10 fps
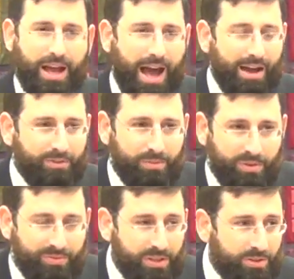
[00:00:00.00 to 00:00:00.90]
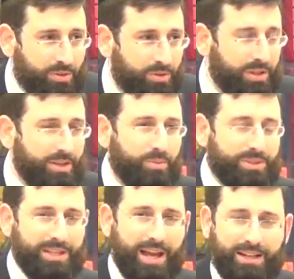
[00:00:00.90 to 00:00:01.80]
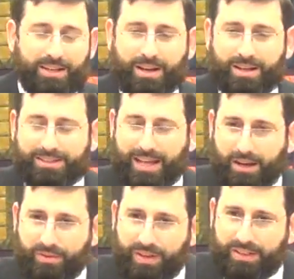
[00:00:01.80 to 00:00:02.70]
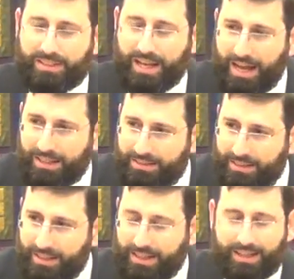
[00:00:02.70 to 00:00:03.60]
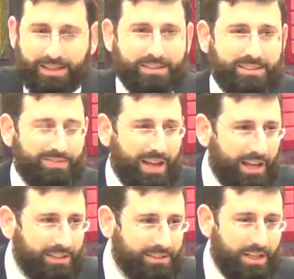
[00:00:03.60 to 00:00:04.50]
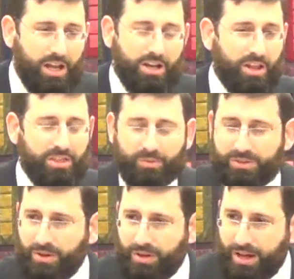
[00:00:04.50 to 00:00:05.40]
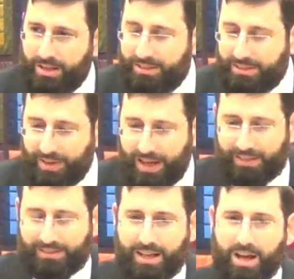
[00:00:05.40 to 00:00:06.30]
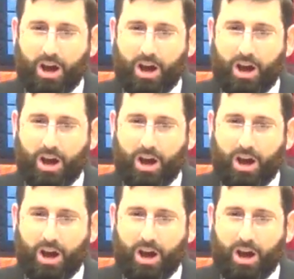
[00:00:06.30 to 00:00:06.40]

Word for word: Abraham Avinu was not uh, sacrificing Isaac in Tzfas. Nothing was going on in Tzfas.